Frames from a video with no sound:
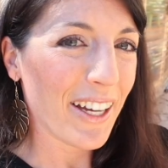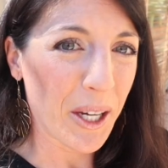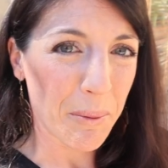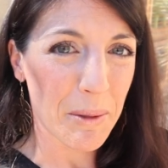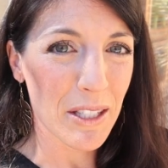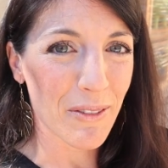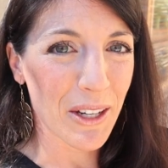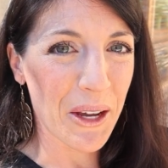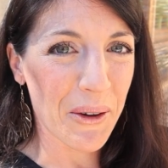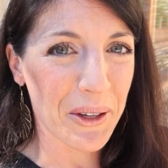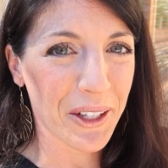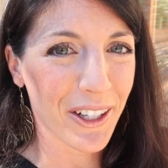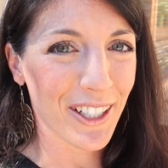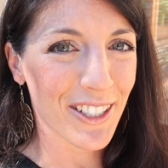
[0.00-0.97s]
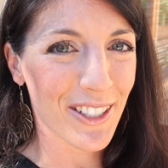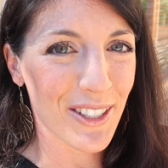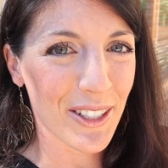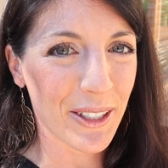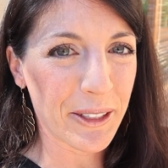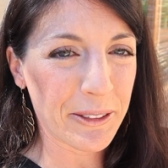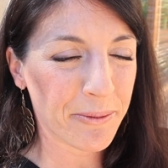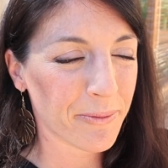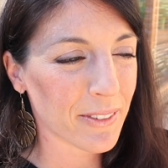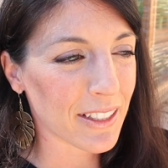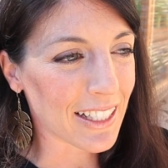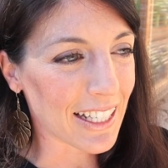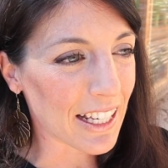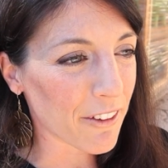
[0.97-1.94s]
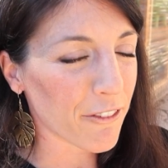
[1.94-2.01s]
hope this video encourages you.
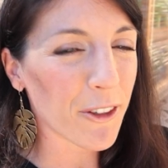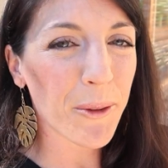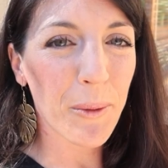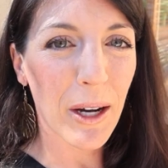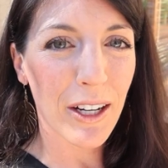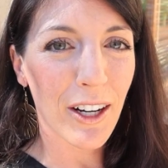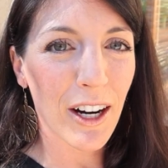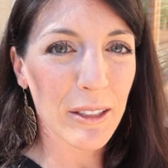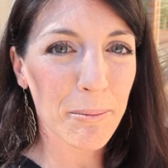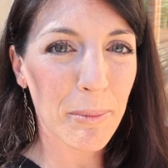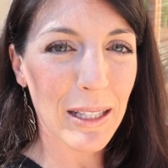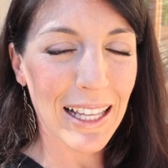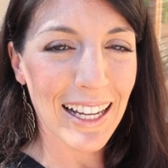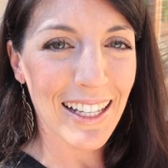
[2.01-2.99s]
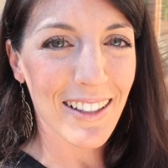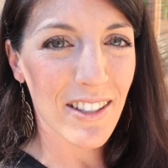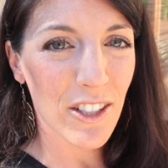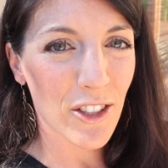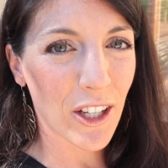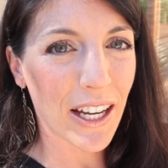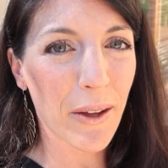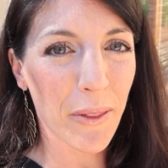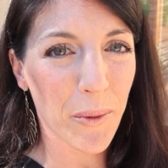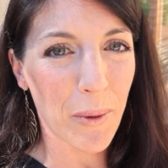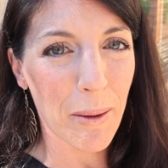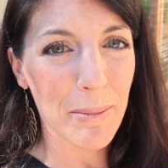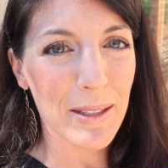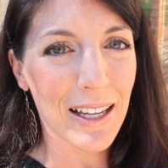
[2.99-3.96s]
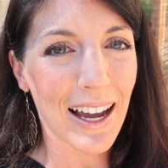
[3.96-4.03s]
If you want garden plans, check out the
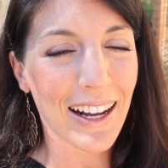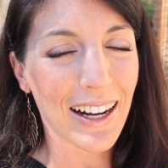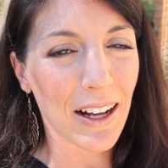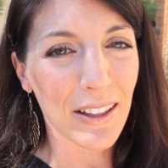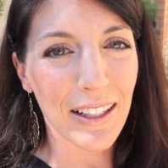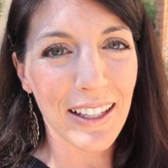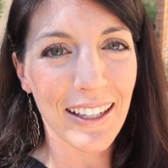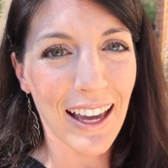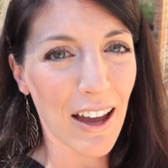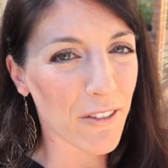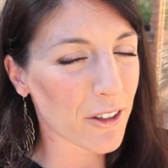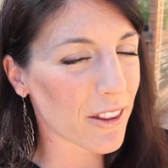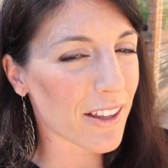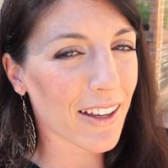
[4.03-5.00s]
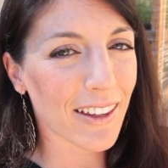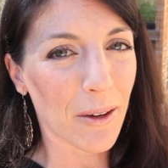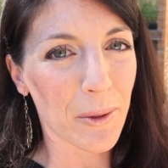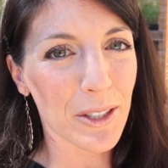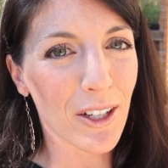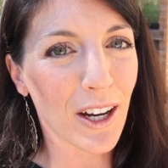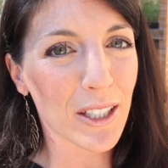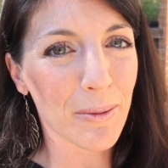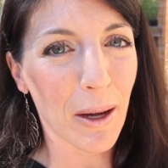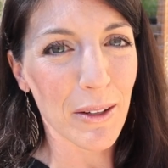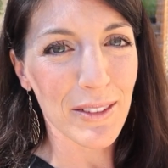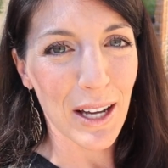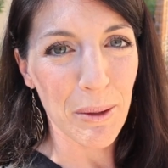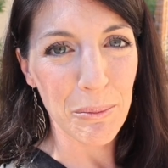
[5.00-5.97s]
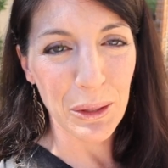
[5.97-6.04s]
website. I'll link everything that we talked
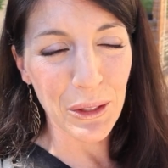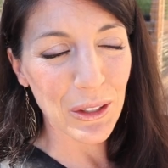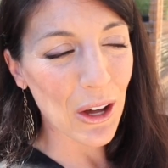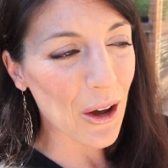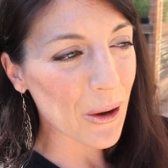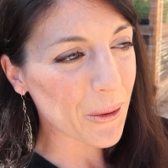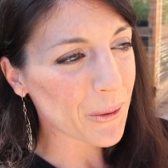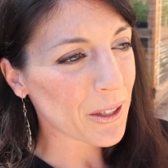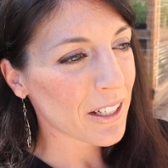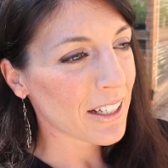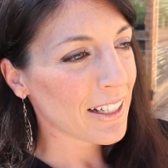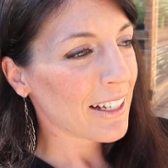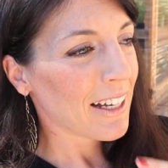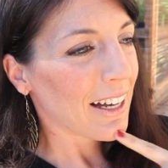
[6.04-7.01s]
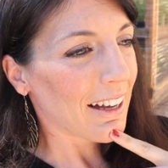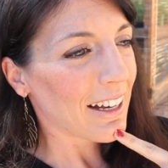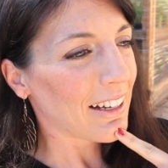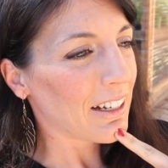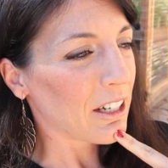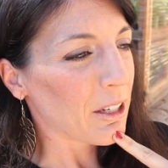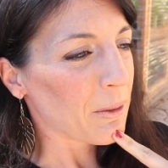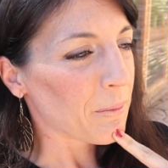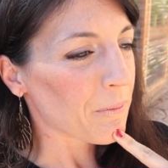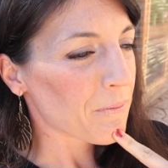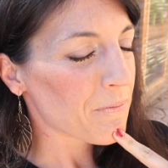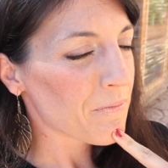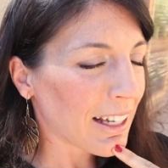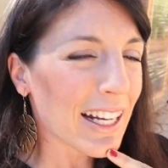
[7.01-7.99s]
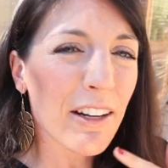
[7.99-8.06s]
about down below. Um,
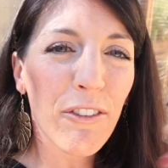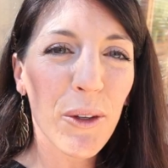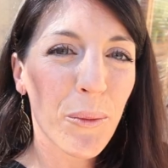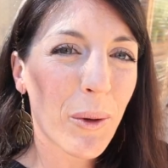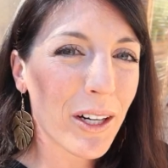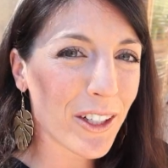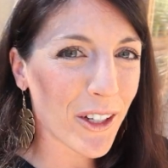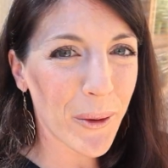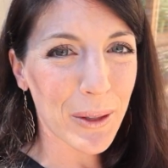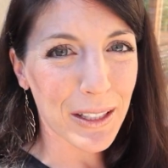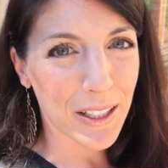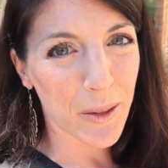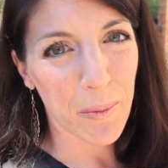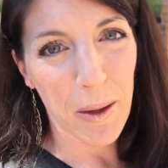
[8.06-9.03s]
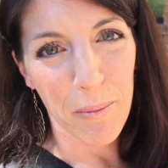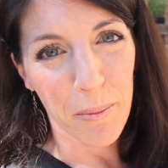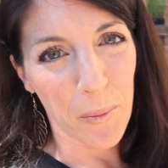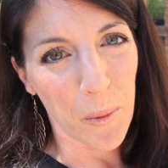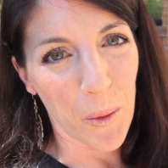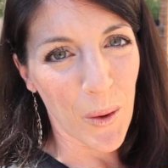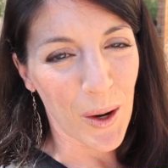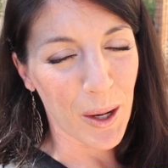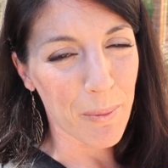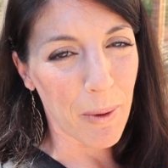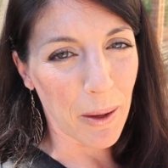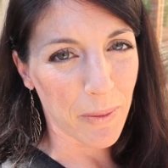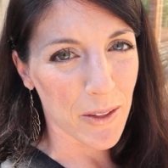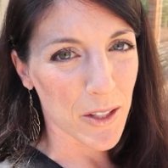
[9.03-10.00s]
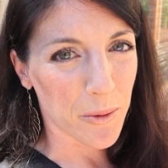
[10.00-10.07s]
And if you want to know a little bit more
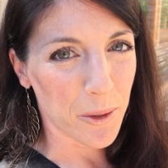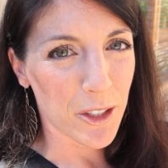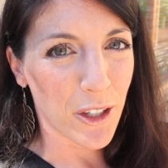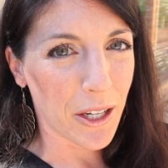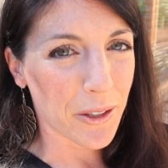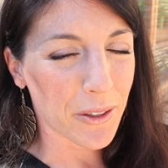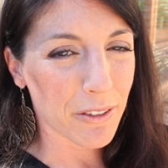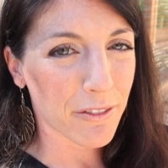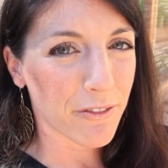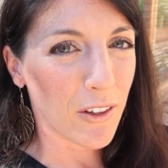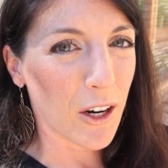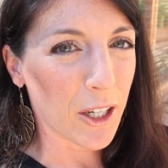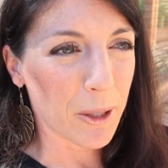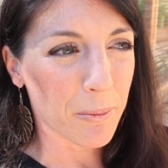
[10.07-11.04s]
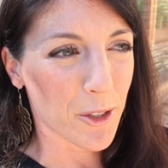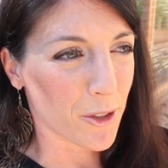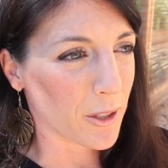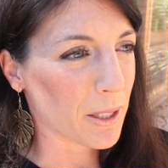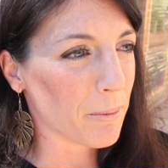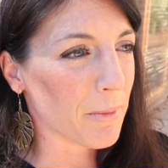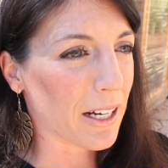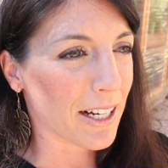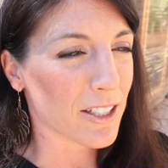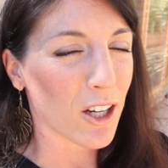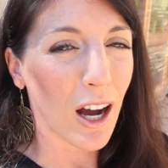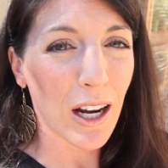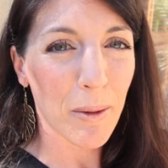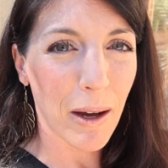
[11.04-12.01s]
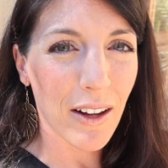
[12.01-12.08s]
about this regenerative farm dream that I
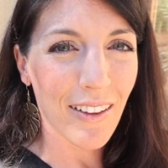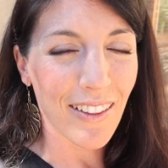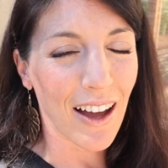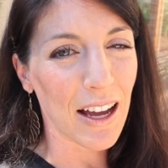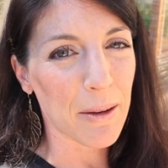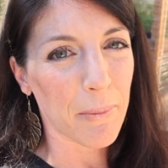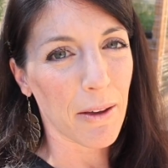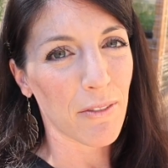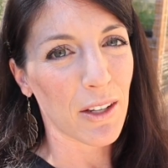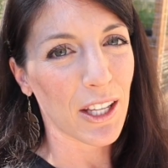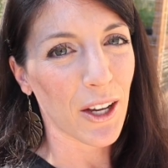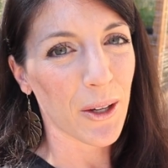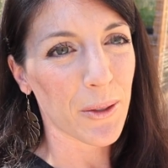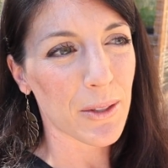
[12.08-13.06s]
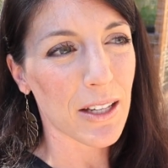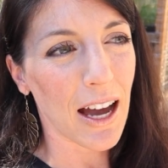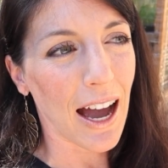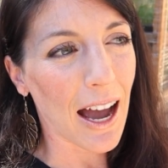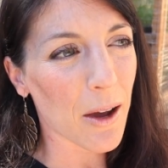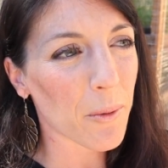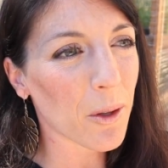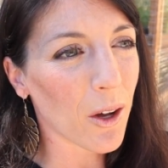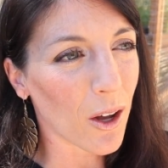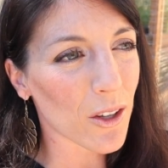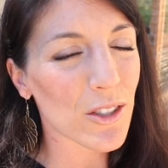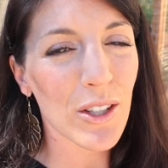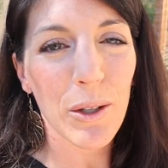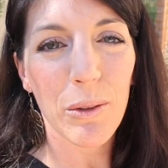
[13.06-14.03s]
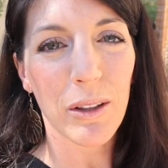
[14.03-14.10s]
talk about a lot in my videos, I will
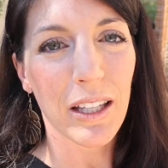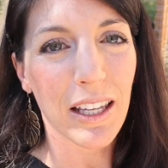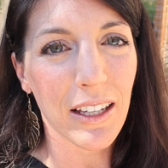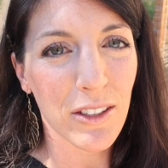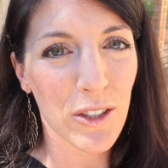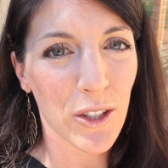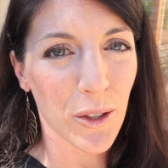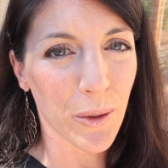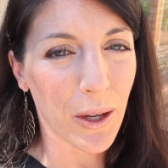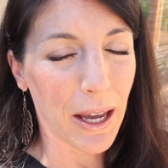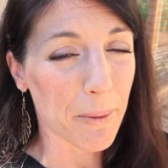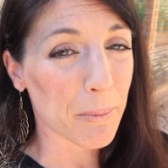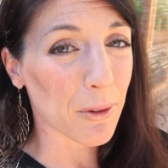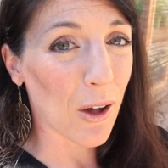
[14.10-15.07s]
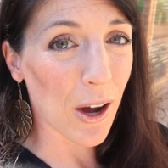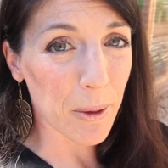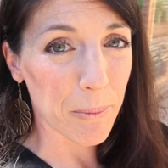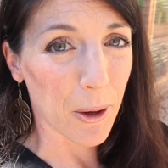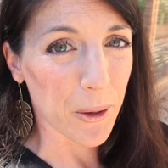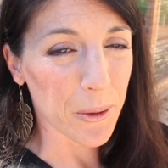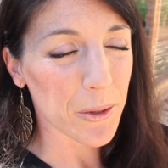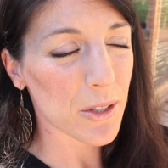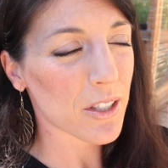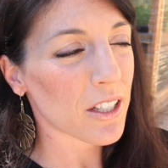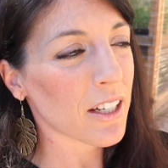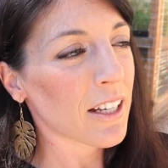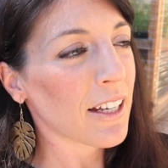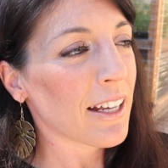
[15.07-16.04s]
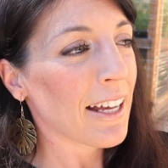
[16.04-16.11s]
also link to a blog post
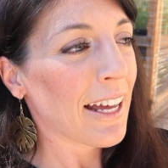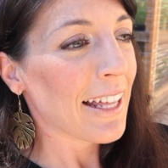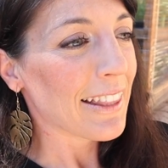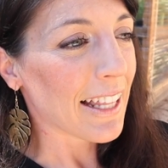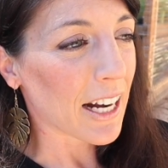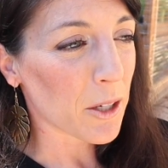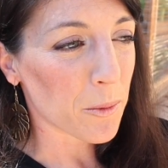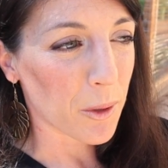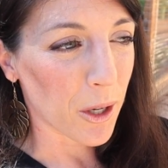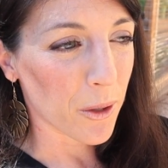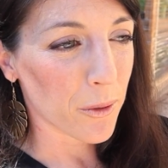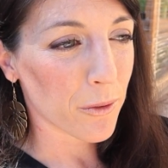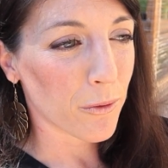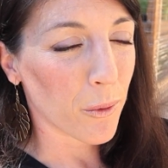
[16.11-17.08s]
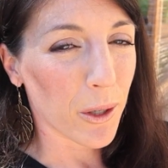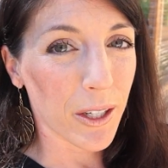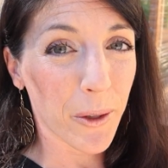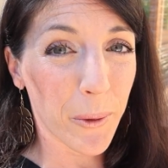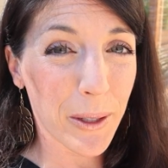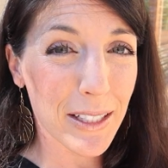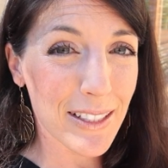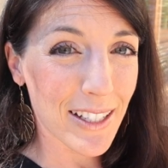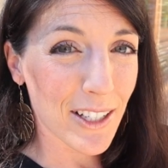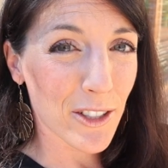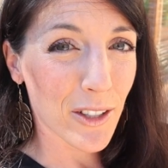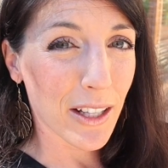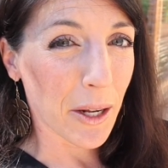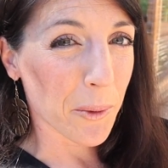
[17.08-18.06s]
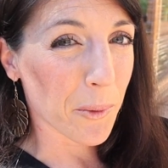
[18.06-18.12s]
that I wrote for an
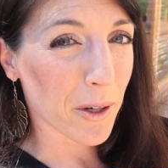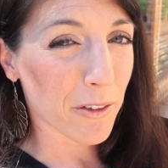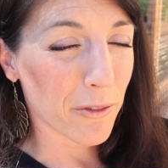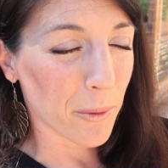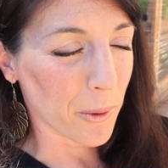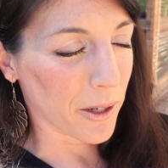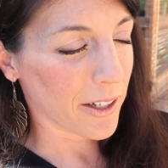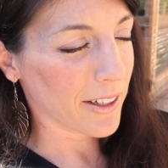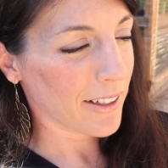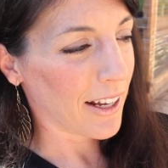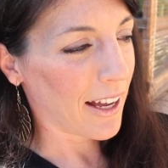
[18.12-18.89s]
organization that I work for.